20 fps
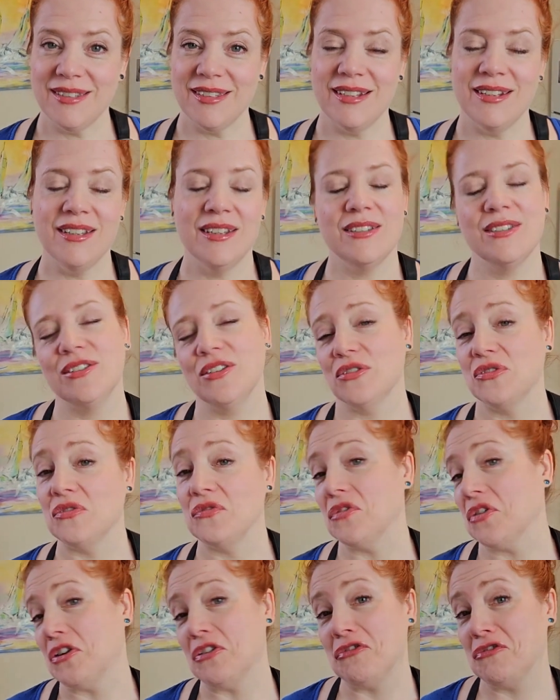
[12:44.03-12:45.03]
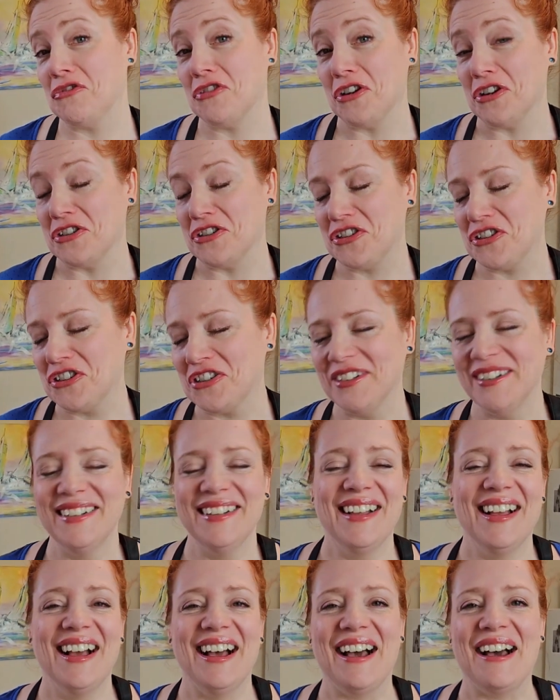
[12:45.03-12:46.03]
and it's also very French.
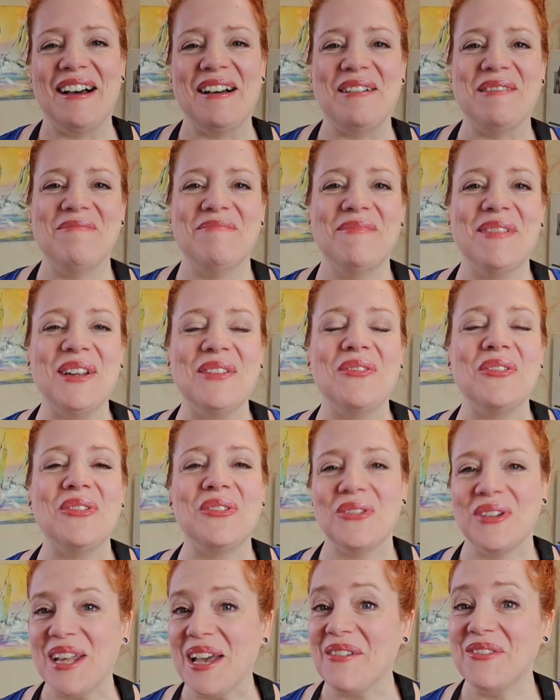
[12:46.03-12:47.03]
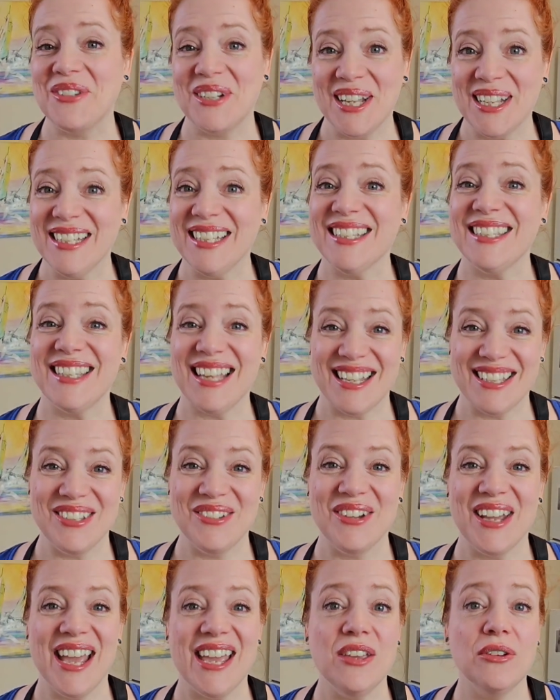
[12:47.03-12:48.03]
But if you don't have shallots, that's
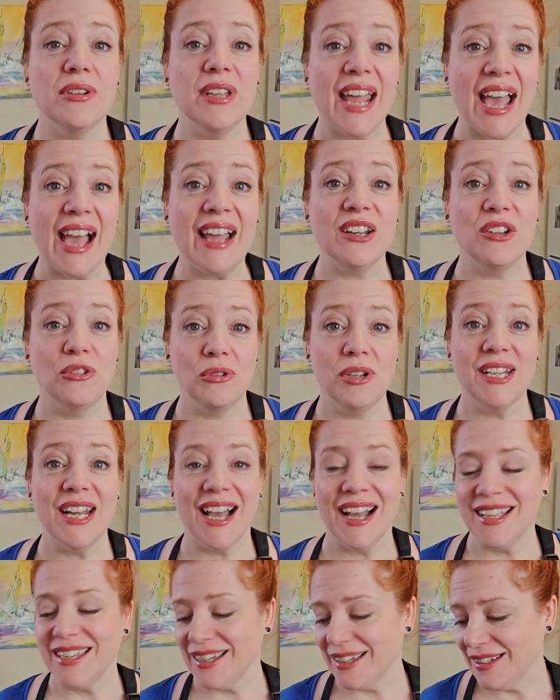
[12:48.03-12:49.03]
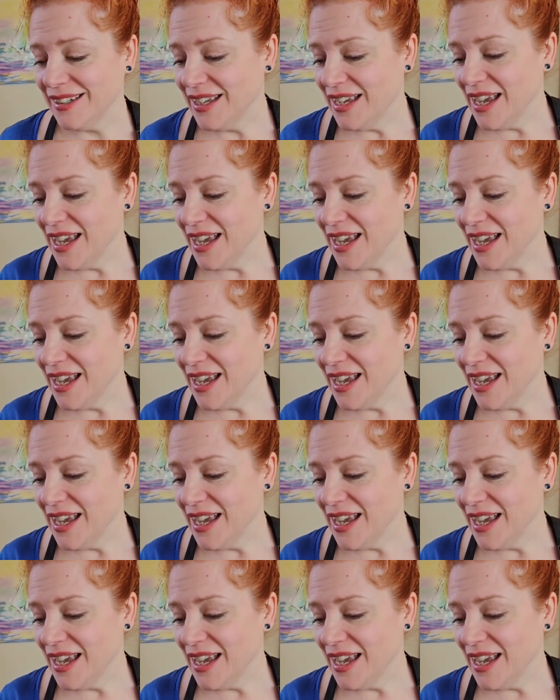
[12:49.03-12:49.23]
okay. You can add green onion.